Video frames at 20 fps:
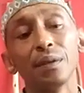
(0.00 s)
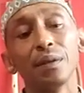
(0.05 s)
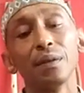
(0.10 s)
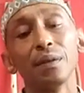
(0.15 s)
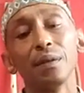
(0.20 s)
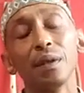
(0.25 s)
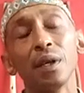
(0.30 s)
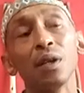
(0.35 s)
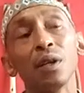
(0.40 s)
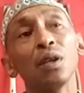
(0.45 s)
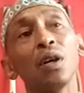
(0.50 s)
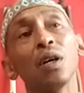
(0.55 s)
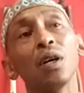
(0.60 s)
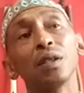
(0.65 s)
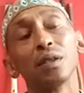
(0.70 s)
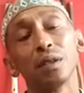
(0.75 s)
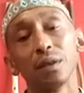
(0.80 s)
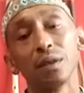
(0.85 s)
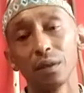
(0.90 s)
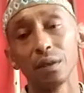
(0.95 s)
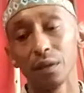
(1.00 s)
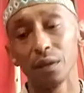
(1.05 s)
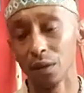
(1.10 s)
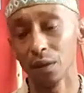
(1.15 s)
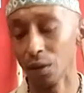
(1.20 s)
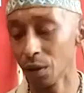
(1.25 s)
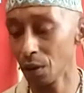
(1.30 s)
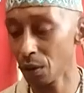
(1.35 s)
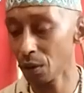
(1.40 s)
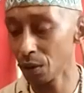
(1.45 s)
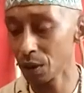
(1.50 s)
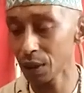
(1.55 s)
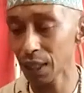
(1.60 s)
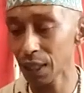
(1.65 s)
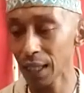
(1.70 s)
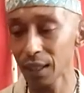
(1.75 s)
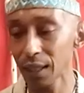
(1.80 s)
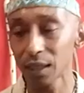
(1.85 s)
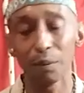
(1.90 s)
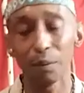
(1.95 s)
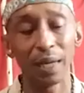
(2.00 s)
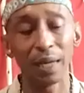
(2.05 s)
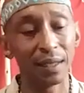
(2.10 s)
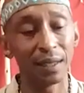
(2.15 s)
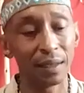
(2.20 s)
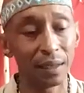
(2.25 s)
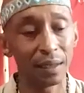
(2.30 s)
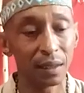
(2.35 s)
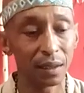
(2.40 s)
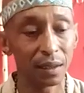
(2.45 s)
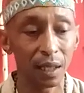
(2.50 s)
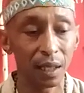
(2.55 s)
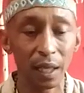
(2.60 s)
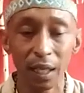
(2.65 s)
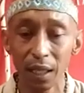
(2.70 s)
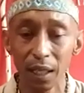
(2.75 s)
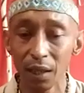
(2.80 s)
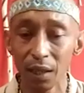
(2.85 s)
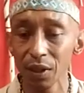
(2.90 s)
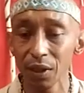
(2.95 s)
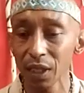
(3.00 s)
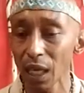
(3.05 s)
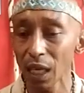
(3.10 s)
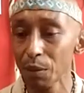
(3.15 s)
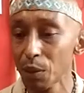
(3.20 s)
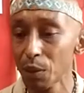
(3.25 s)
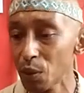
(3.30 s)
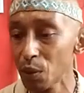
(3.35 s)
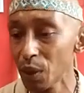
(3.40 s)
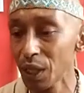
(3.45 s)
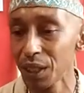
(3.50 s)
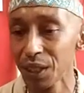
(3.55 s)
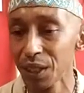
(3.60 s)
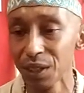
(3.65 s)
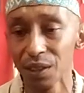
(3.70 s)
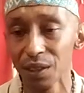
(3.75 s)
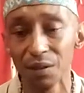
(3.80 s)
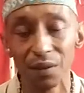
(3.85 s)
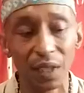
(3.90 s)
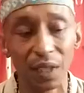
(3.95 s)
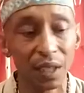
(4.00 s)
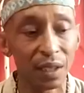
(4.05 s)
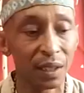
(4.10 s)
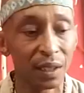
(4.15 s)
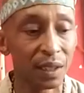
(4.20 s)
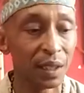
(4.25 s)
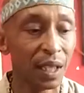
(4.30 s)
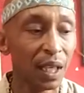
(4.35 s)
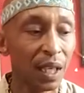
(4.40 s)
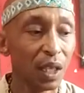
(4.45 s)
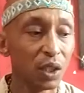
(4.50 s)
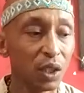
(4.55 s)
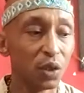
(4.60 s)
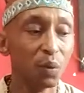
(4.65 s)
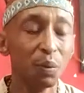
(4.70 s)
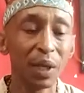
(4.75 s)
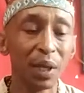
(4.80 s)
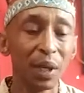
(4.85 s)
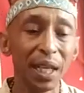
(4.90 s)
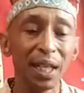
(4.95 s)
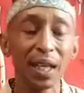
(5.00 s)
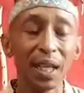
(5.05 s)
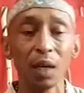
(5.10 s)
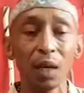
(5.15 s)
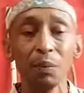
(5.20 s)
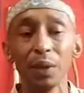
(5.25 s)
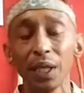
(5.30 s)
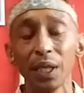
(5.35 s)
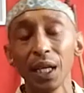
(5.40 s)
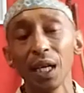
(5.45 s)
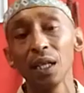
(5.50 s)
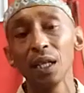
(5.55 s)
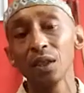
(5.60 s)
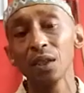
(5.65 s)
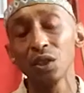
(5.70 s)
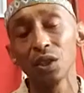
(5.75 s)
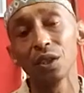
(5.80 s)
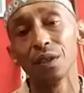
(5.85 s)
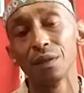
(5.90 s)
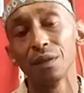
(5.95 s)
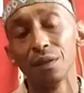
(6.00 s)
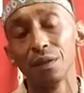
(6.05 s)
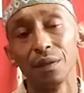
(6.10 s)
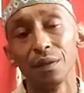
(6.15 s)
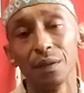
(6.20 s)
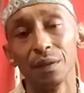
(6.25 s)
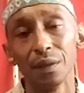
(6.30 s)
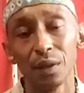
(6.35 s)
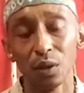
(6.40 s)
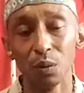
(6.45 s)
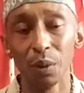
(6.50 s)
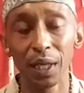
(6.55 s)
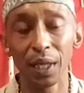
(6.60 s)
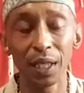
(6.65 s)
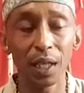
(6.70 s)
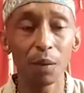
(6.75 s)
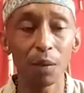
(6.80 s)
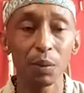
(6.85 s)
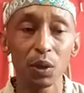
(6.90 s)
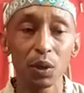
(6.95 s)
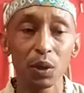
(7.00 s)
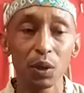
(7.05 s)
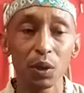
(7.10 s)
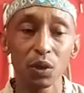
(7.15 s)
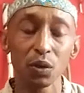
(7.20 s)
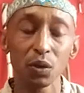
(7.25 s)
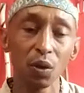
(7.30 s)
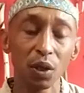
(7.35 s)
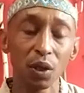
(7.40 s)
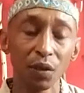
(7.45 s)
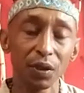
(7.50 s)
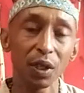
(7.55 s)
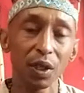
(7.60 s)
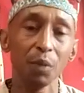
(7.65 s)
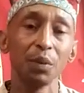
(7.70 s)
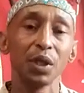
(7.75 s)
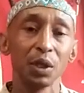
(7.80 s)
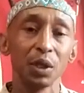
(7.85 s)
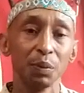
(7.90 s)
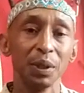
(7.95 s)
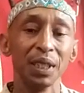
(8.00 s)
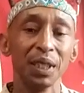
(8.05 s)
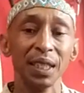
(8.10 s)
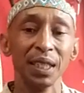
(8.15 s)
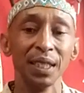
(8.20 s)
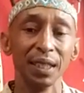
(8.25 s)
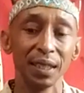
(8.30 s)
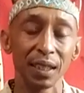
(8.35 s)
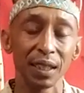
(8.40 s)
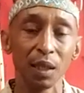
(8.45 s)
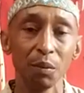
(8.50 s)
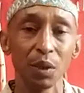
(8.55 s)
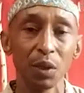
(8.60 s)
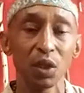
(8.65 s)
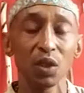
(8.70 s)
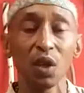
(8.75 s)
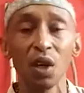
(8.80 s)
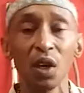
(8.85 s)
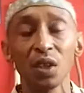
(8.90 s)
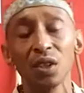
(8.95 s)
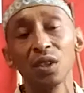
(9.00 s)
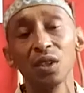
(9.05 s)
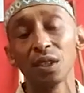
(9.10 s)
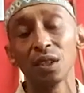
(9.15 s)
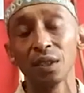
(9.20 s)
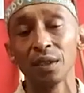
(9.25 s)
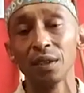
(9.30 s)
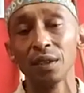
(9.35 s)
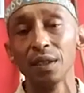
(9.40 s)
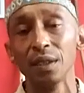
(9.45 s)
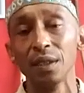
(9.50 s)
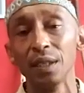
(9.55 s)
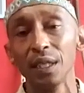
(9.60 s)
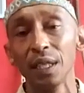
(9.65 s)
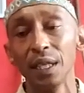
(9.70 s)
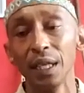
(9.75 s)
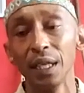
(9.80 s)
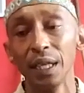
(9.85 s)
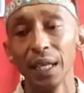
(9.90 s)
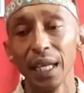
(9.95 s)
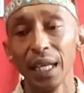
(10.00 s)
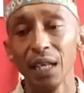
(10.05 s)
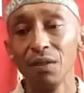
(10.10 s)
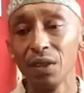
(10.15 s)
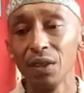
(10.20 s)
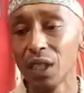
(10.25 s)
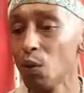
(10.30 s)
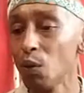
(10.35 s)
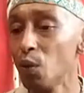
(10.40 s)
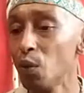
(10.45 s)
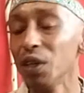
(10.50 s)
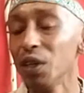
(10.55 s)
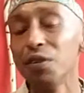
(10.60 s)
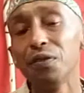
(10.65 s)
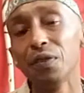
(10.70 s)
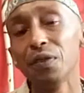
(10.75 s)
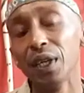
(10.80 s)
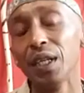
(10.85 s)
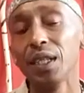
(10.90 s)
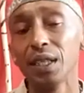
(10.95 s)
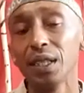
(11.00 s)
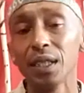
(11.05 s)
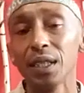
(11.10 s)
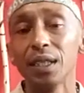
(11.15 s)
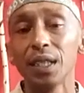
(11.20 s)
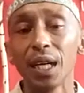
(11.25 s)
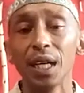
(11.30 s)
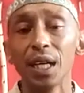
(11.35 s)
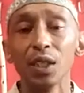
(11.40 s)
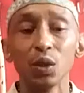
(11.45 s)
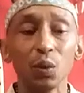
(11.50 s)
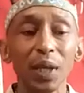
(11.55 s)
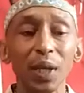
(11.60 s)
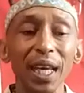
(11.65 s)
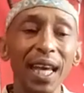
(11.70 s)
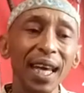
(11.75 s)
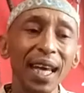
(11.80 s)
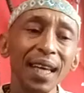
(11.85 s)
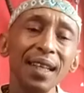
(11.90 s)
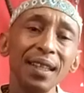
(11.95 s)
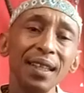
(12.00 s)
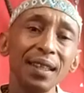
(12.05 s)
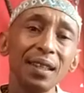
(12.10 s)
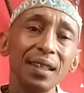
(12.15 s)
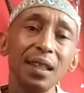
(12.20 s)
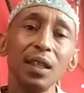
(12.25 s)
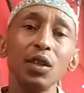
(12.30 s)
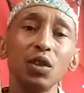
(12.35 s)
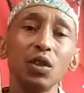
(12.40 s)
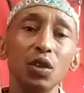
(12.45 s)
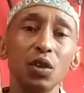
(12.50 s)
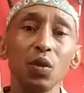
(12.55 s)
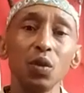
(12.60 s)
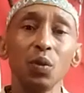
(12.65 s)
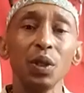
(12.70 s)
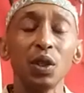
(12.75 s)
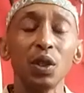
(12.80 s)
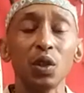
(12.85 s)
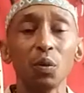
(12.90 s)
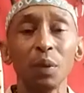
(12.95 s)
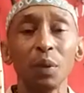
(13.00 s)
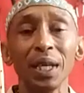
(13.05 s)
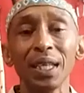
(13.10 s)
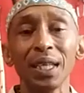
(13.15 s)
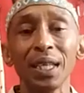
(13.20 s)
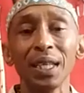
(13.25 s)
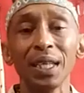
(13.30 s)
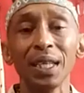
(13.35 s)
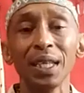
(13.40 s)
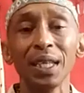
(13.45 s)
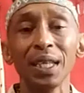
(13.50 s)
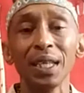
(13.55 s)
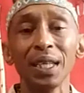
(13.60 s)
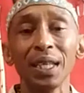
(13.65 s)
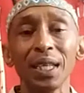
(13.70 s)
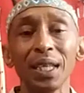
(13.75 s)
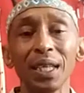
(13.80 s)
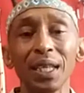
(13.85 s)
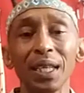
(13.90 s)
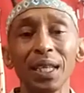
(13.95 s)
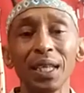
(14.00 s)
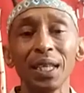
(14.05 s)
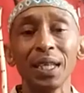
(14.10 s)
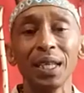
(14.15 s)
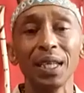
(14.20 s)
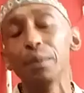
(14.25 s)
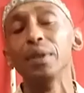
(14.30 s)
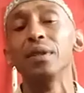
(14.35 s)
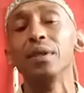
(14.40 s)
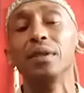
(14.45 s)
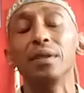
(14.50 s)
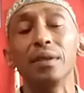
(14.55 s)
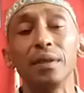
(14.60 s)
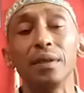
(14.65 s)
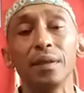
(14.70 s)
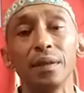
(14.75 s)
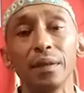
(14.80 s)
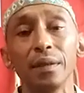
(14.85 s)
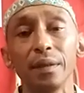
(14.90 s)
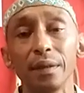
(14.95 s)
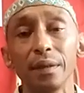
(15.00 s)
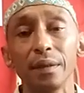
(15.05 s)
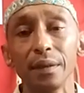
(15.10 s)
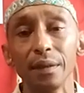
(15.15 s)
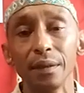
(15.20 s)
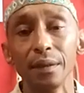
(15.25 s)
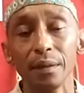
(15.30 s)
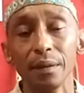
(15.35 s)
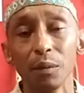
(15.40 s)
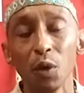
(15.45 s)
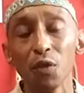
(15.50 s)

a lot. You know, it's like semantics. Every time a word is invented, you break up a culture. You break up a story of somebody's beginning, somebody's origin. Every time we fake the trans, we're adding things to it to make it more payable, more